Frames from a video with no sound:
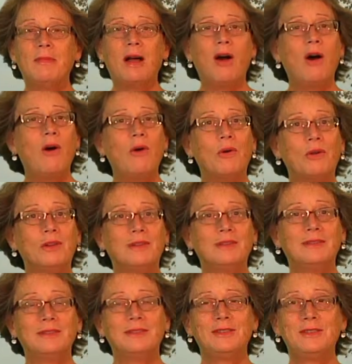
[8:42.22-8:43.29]
whole,
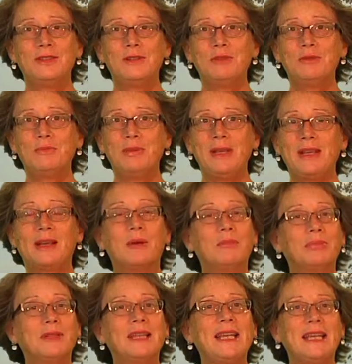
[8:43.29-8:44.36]
to be
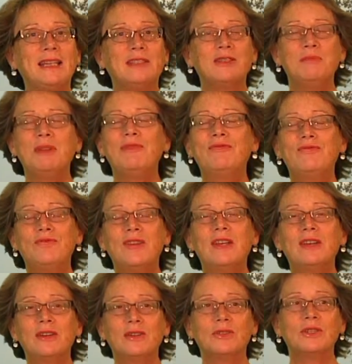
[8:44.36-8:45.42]
complete, to be
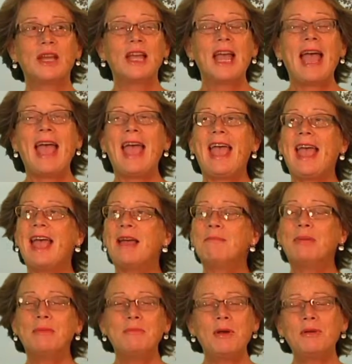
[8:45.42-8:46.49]
filled,
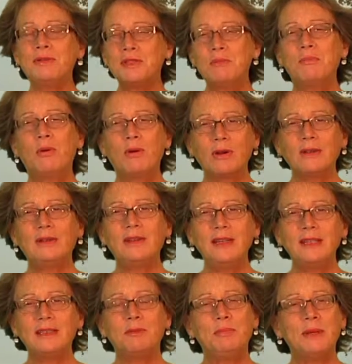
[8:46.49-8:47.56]
but most
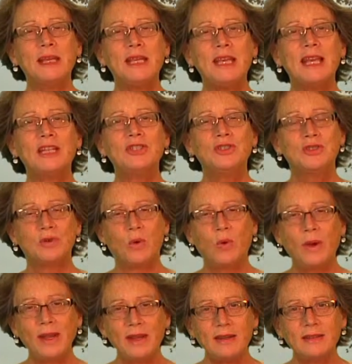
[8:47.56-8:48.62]
importantly, to be
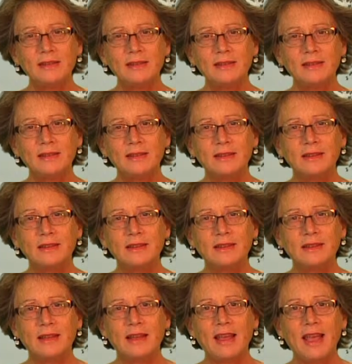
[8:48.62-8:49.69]
enjoyed
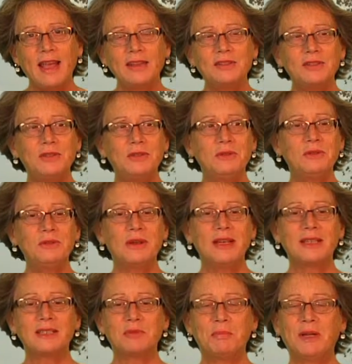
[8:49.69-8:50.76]
and to
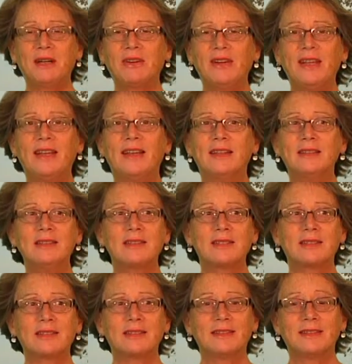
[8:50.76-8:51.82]

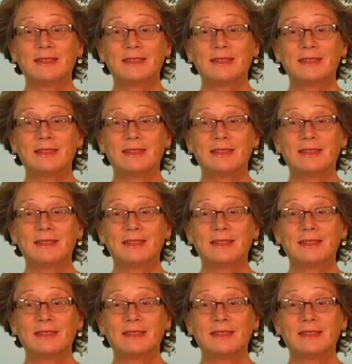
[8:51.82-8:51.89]
experience